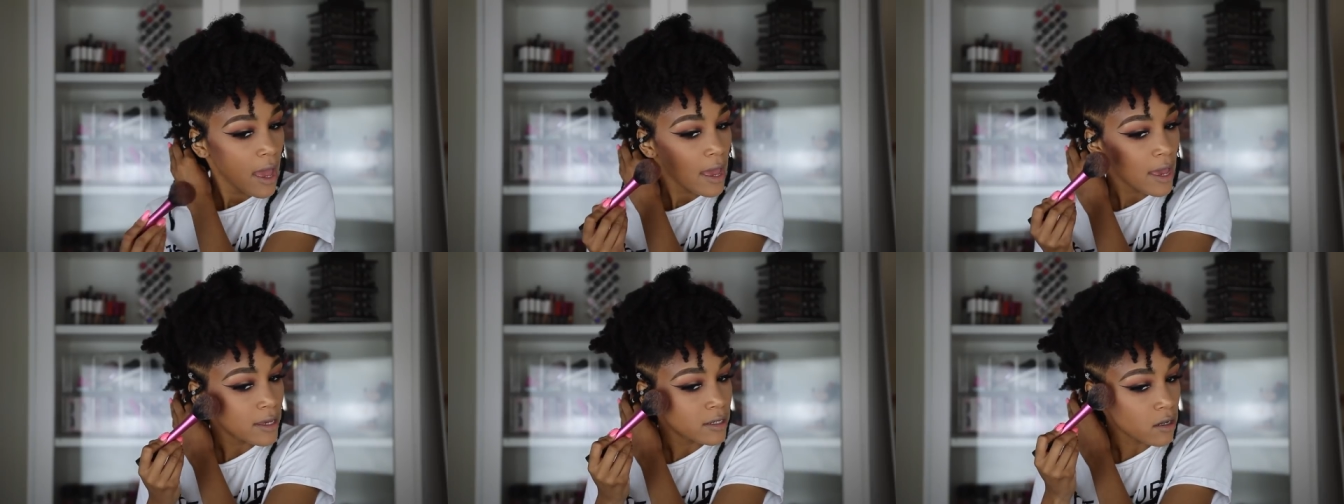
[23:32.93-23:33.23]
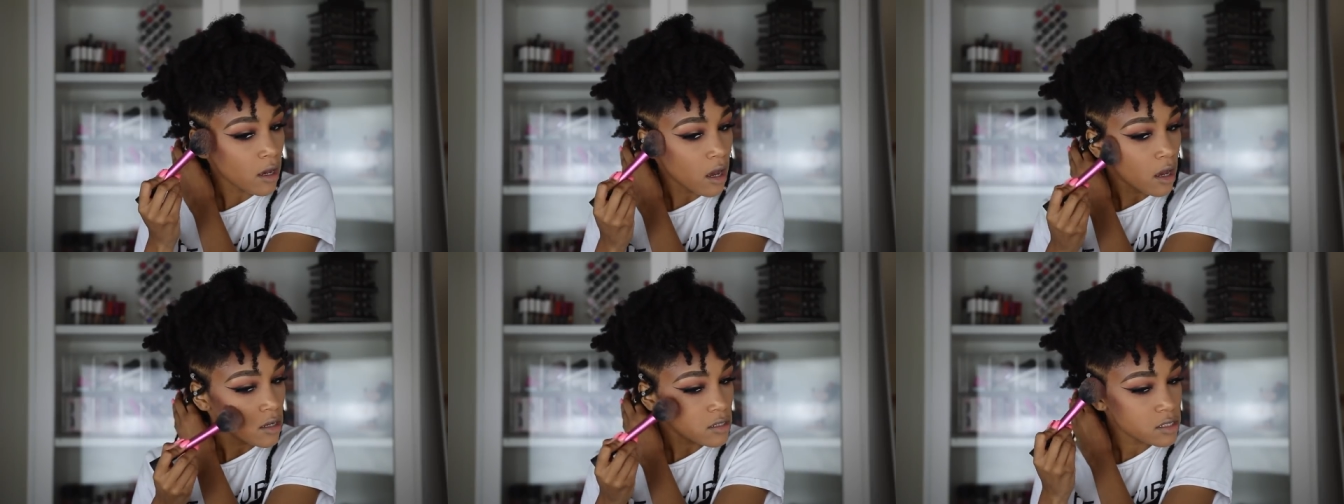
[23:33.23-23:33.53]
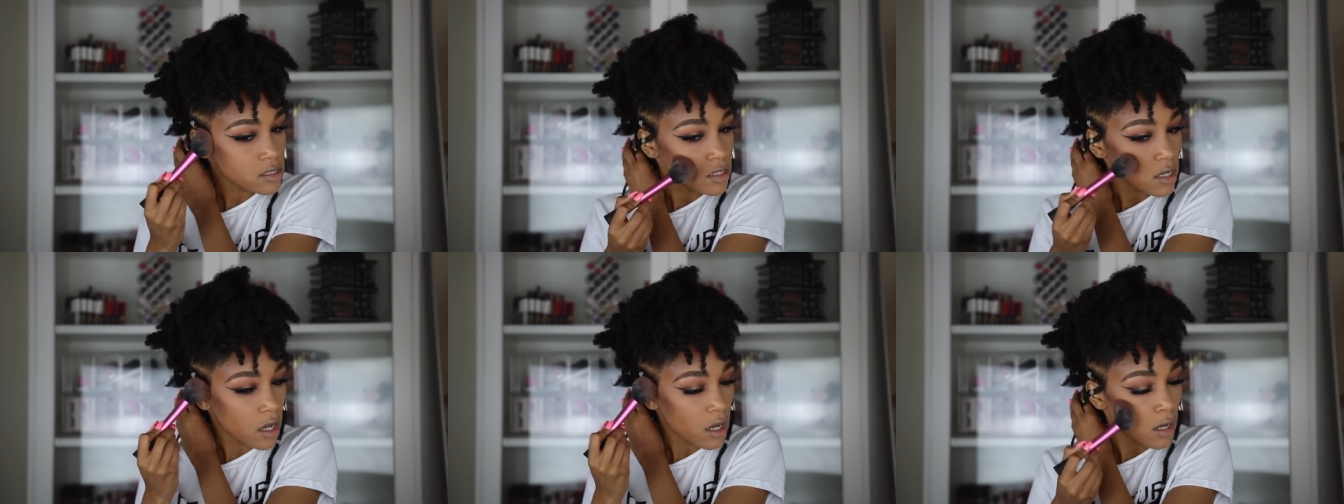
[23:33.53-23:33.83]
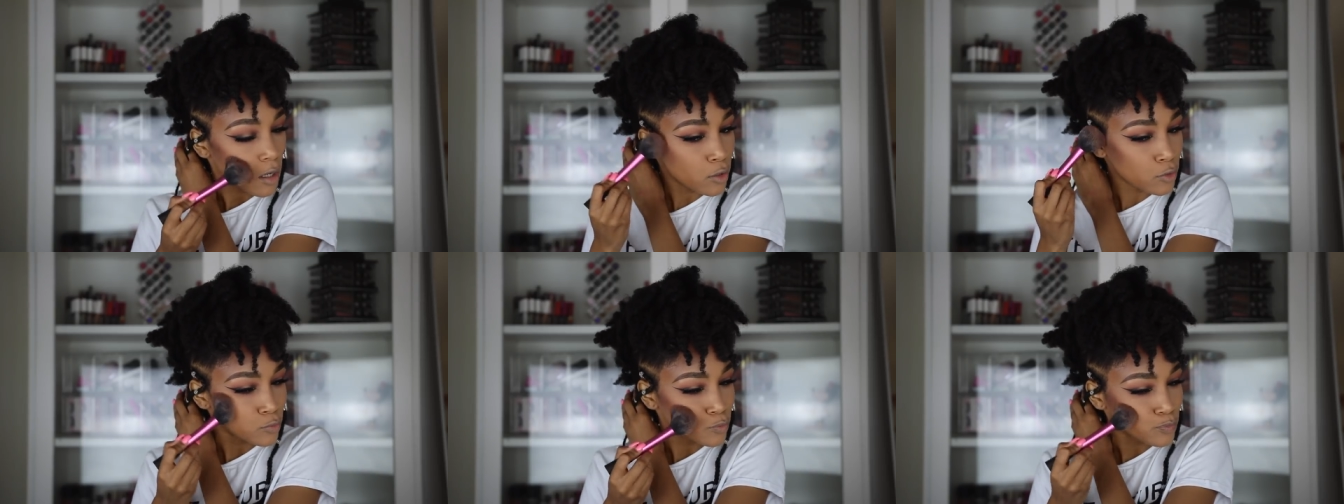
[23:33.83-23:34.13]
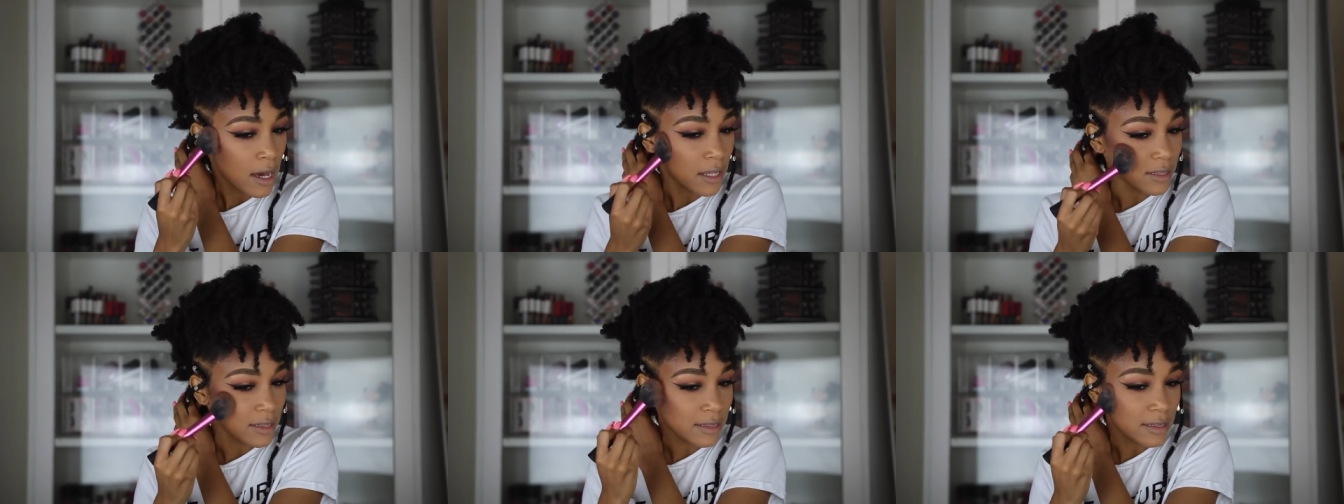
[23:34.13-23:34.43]
And also,
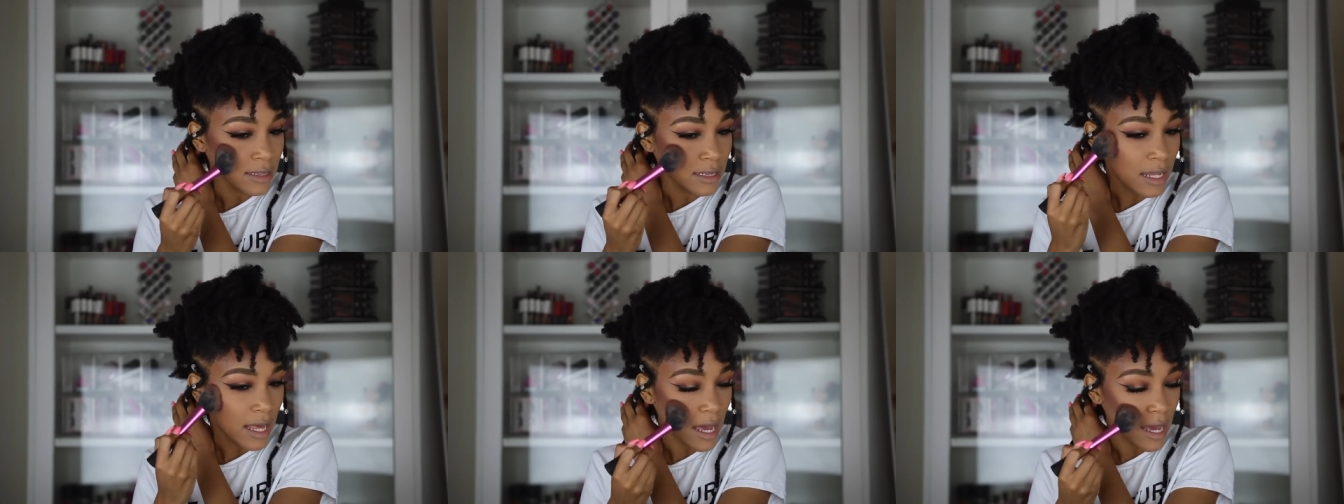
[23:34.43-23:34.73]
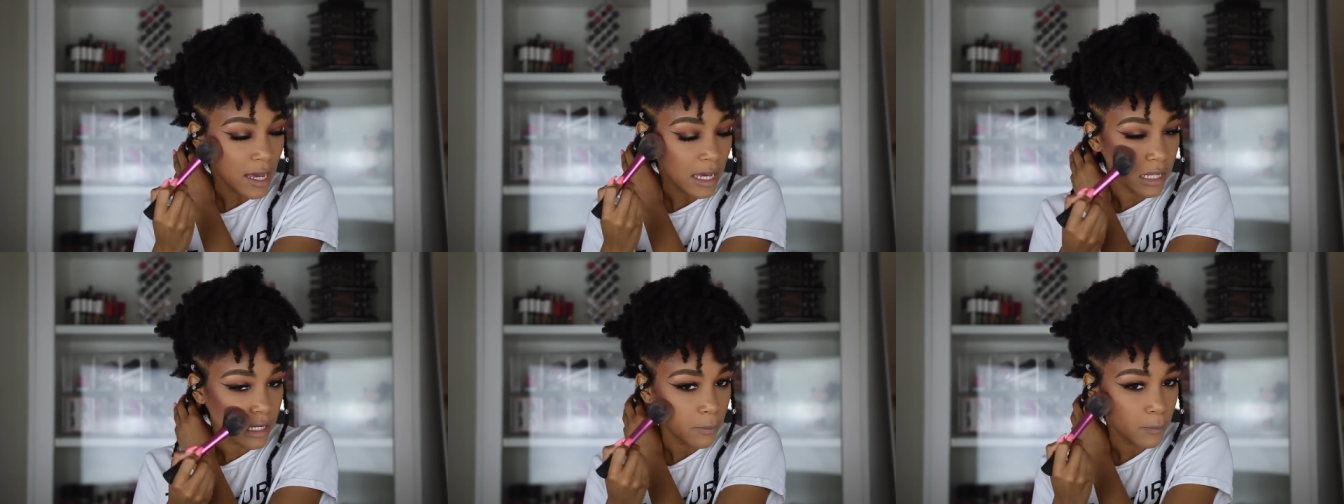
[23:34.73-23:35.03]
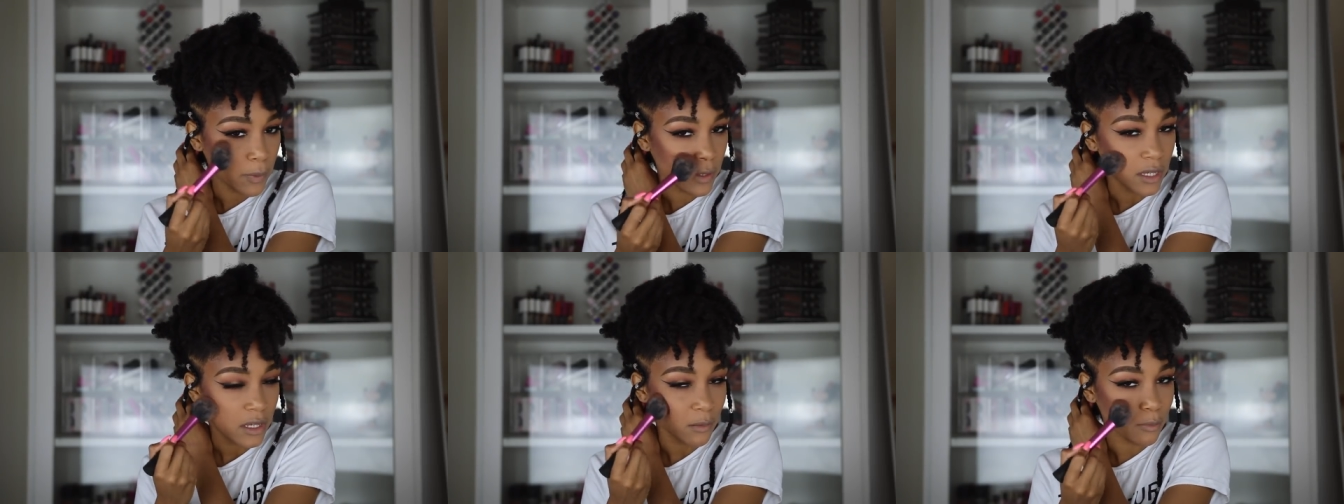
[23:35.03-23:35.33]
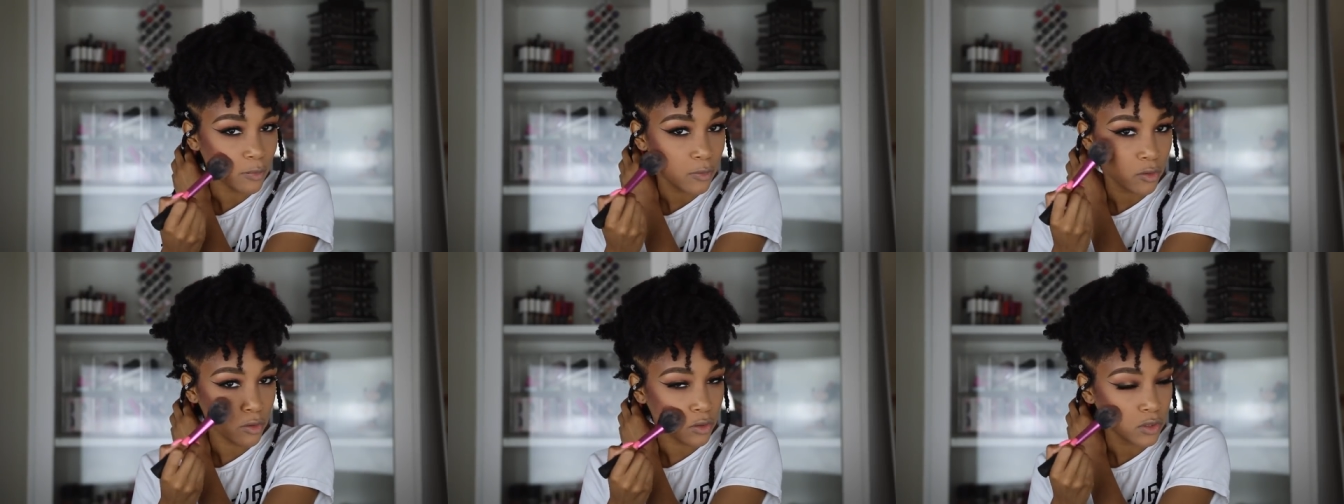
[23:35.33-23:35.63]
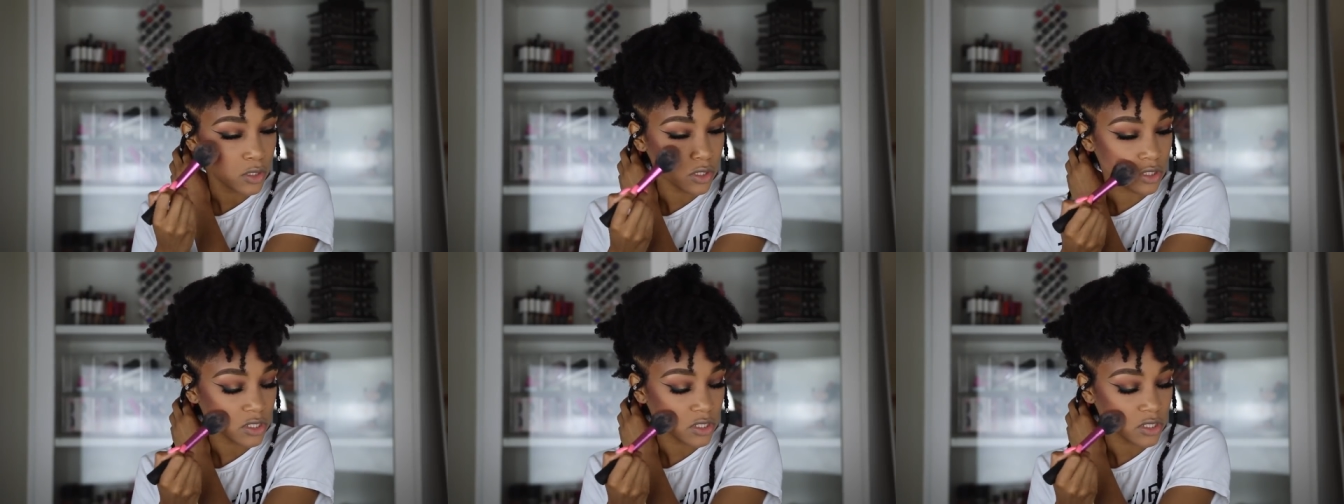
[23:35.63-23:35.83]
a lot of people